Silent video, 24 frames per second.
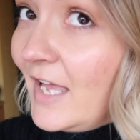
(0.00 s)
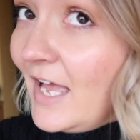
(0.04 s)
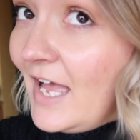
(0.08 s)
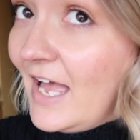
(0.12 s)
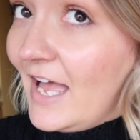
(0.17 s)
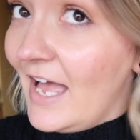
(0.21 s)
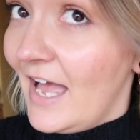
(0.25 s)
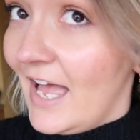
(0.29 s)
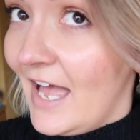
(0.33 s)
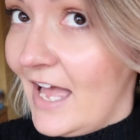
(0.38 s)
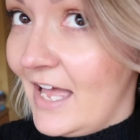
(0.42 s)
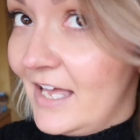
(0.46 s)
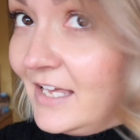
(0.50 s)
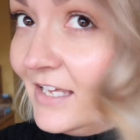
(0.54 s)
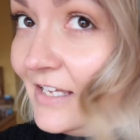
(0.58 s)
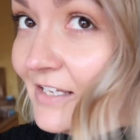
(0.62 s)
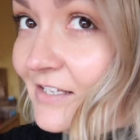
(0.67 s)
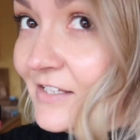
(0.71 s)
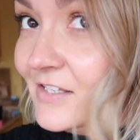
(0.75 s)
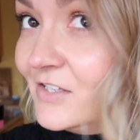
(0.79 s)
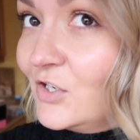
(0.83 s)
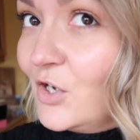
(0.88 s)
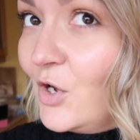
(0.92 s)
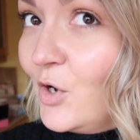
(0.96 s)
My hair
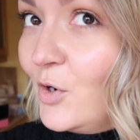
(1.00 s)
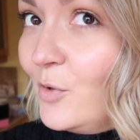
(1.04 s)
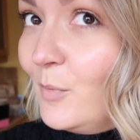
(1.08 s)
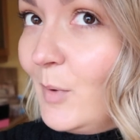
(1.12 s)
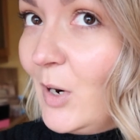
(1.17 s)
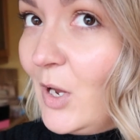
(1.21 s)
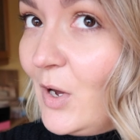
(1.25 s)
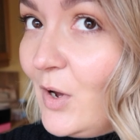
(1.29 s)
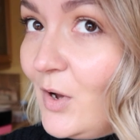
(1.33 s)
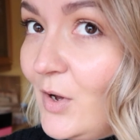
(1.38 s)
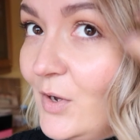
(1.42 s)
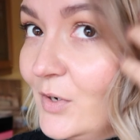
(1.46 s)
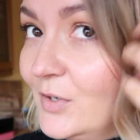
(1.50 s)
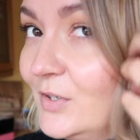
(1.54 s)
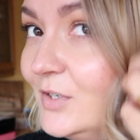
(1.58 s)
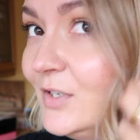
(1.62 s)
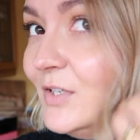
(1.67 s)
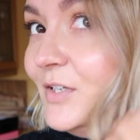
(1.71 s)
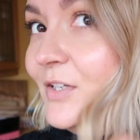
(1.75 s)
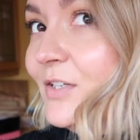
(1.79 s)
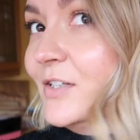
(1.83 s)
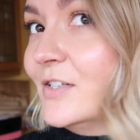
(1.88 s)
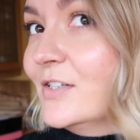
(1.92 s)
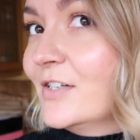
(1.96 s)
is so
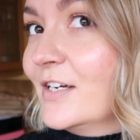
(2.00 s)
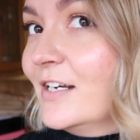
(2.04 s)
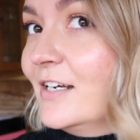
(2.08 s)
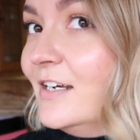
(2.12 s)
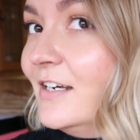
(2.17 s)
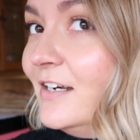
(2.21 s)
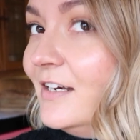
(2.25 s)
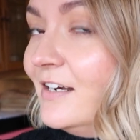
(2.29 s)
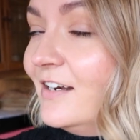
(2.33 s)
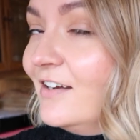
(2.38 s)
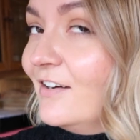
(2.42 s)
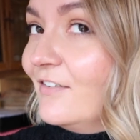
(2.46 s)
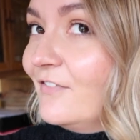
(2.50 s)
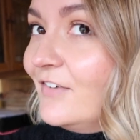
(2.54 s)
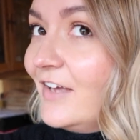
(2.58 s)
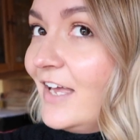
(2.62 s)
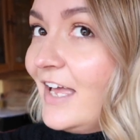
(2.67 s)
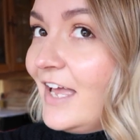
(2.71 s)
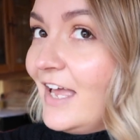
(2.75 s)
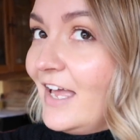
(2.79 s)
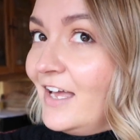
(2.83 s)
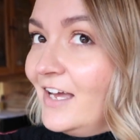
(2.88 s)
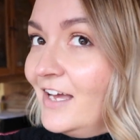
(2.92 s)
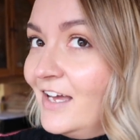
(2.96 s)
blonde. I love
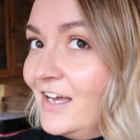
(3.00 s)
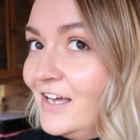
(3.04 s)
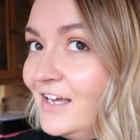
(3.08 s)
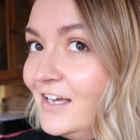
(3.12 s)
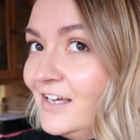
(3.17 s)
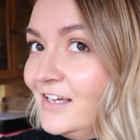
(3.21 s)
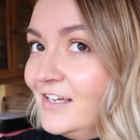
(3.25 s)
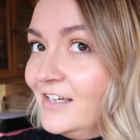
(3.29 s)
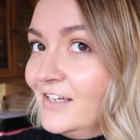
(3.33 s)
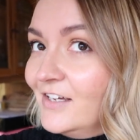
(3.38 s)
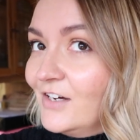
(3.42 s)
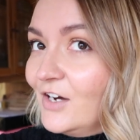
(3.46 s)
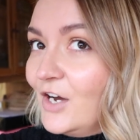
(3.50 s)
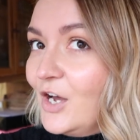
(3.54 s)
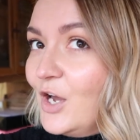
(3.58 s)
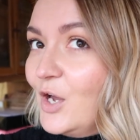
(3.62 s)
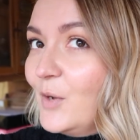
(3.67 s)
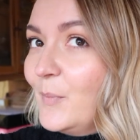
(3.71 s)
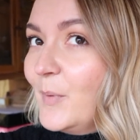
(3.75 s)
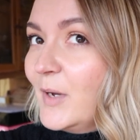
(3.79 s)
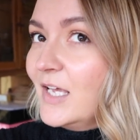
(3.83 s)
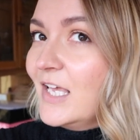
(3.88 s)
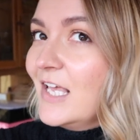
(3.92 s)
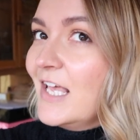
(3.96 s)
it. I
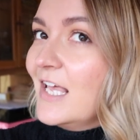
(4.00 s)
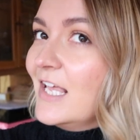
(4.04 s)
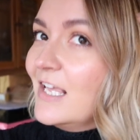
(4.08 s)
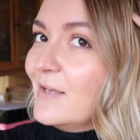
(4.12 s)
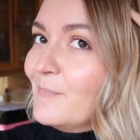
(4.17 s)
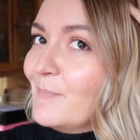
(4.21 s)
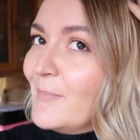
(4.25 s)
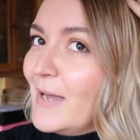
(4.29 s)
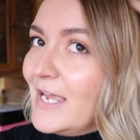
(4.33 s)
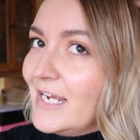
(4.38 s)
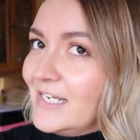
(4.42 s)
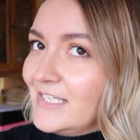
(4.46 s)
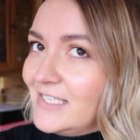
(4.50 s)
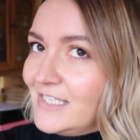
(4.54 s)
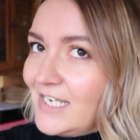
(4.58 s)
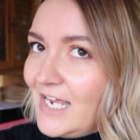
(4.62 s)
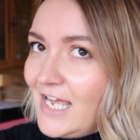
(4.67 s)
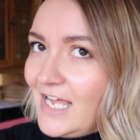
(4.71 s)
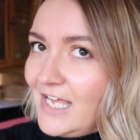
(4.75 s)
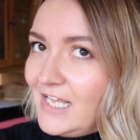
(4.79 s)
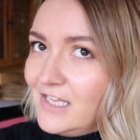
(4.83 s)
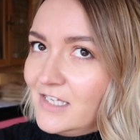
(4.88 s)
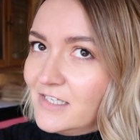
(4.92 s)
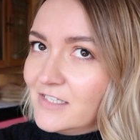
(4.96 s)
hope I can
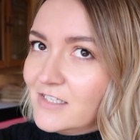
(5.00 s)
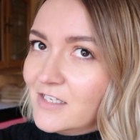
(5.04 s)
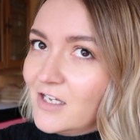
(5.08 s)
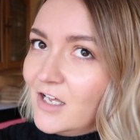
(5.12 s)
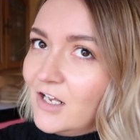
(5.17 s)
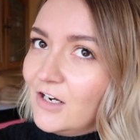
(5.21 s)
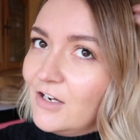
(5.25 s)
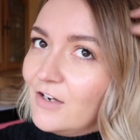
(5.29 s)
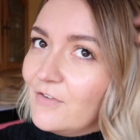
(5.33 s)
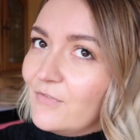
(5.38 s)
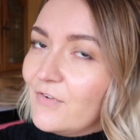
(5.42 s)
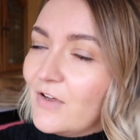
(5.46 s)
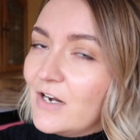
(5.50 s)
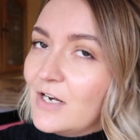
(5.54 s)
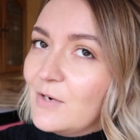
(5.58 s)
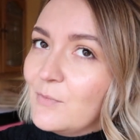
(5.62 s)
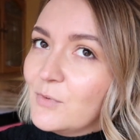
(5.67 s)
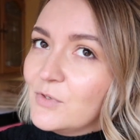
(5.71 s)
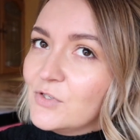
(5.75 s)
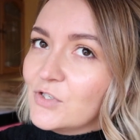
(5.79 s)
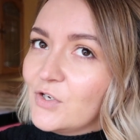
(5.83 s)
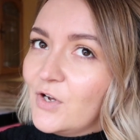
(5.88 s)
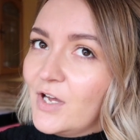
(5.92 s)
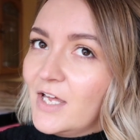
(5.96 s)
maintain this colour. If
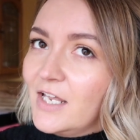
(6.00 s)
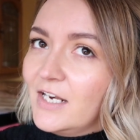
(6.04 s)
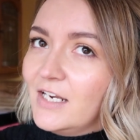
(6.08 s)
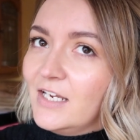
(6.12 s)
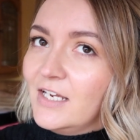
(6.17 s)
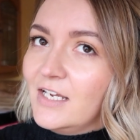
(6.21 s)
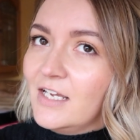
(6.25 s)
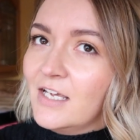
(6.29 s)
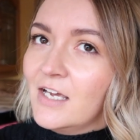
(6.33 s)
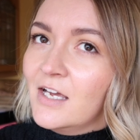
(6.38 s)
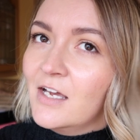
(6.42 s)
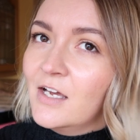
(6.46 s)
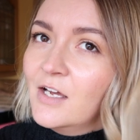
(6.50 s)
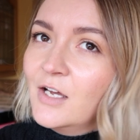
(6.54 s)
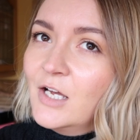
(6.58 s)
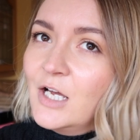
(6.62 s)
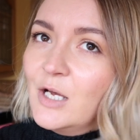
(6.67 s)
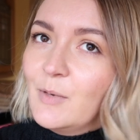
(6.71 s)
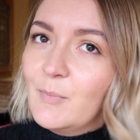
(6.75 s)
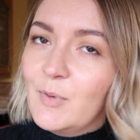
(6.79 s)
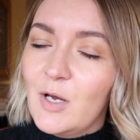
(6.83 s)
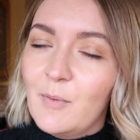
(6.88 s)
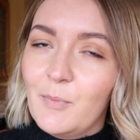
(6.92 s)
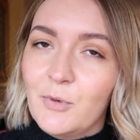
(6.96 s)
anyone's got any
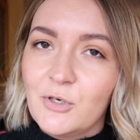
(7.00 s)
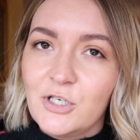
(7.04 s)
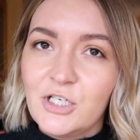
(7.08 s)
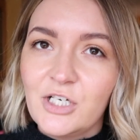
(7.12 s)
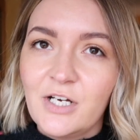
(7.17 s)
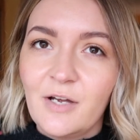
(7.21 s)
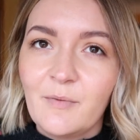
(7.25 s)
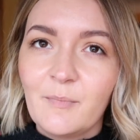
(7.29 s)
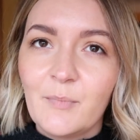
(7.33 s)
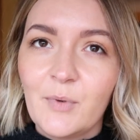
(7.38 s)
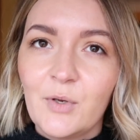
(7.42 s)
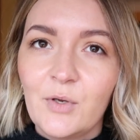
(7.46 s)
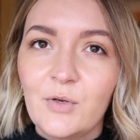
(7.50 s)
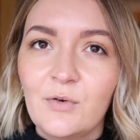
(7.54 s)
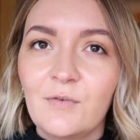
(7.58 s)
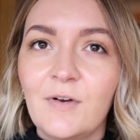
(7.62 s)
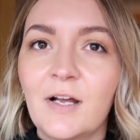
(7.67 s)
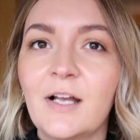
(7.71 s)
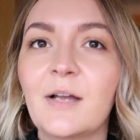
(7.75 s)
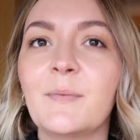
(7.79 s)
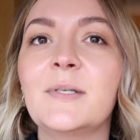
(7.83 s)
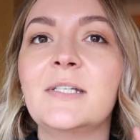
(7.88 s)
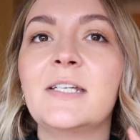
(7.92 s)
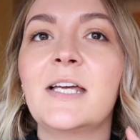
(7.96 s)
purple shampoo
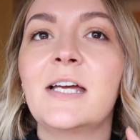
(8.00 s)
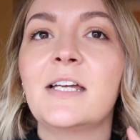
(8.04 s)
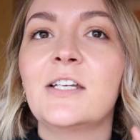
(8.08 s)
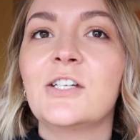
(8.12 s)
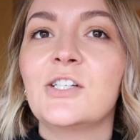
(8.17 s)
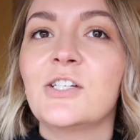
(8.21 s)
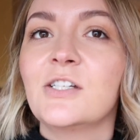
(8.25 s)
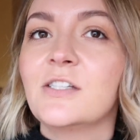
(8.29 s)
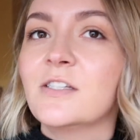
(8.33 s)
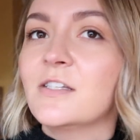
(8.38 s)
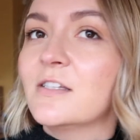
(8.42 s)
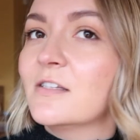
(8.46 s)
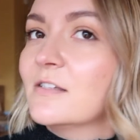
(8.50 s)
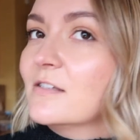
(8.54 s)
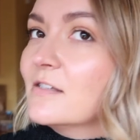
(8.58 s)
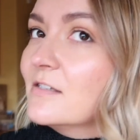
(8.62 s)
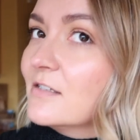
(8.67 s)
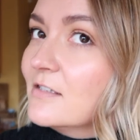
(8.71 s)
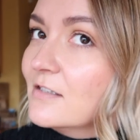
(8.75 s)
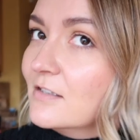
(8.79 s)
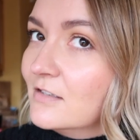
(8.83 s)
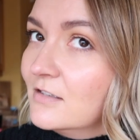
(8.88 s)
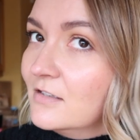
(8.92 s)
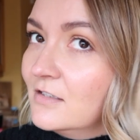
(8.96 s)

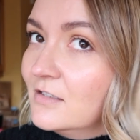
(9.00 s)
recommendations,